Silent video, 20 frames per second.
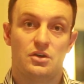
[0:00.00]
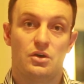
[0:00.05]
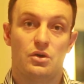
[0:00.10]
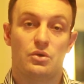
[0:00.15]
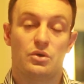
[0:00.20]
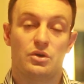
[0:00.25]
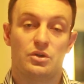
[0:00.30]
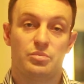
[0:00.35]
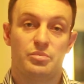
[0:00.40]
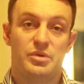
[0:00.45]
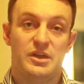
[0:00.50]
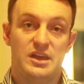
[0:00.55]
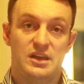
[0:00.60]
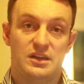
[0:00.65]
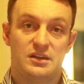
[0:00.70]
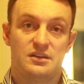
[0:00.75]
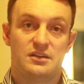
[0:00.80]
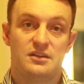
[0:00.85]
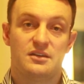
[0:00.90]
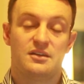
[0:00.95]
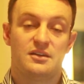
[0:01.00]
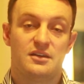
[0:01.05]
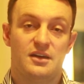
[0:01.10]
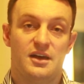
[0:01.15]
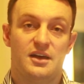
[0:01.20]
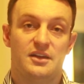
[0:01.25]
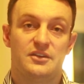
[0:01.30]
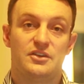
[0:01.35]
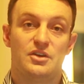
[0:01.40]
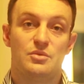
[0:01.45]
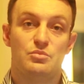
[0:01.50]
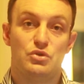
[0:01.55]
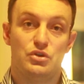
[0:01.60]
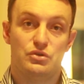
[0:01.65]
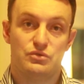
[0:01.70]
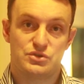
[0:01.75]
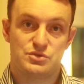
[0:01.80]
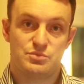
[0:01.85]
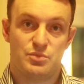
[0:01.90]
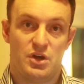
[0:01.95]
oral pain, and immune
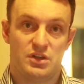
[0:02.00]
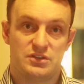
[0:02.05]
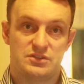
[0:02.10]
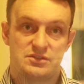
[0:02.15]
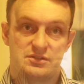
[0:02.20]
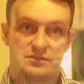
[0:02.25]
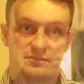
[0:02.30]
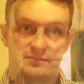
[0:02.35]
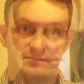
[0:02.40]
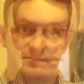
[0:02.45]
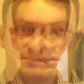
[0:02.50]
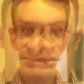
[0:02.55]
response.